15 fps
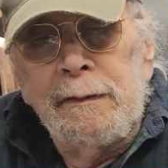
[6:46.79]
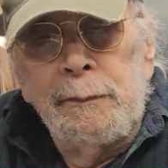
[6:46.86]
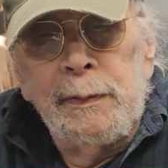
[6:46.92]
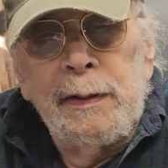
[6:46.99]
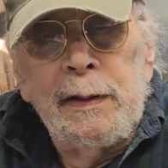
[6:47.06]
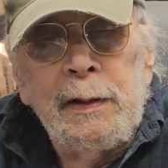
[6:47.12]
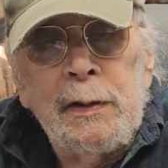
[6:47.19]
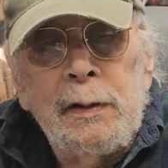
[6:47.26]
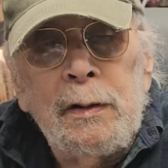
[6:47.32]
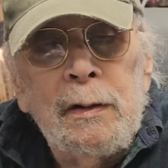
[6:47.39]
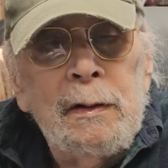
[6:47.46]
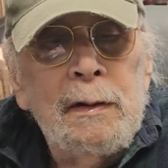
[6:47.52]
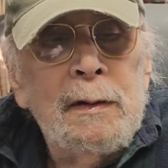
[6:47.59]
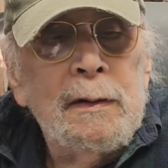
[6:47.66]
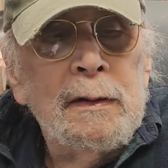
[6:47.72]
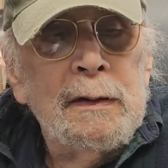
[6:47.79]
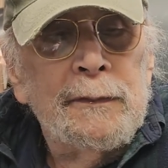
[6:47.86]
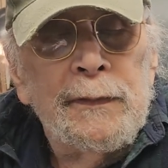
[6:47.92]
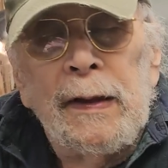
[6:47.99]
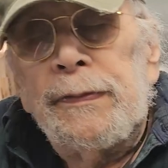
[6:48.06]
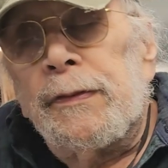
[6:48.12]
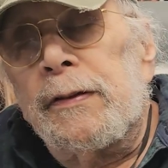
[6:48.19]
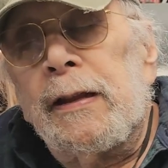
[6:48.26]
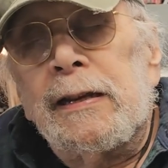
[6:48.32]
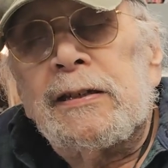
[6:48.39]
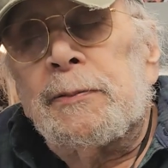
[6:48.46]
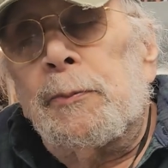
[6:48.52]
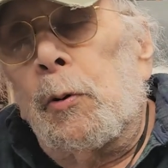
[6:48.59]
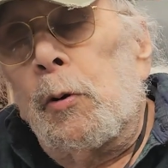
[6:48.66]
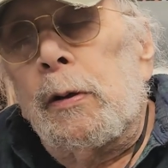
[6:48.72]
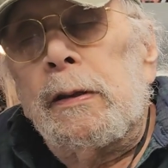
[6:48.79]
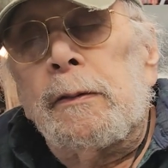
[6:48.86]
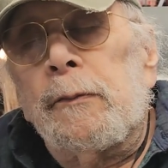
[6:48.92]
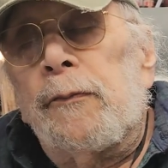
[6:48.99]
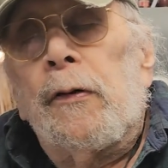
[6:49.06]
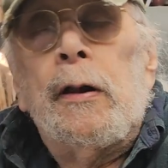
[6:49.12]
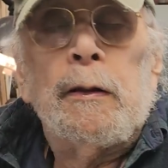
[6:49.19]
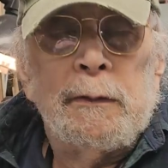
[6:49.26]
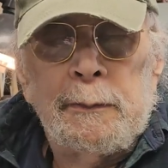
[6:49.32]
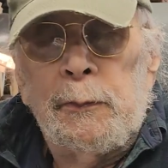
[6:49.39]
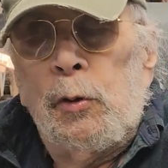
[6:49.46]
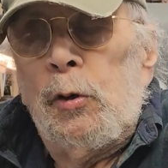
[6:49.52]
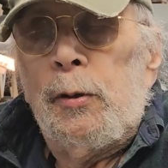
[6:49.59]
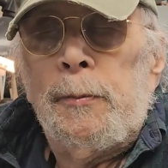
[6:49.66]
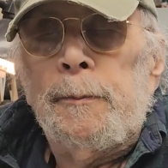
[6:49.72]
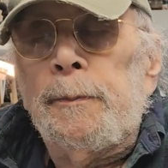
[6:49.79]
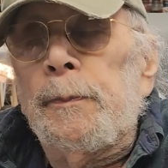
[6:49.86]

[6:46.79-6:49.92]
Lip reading: It'll be here, if not the next morning, the following morning.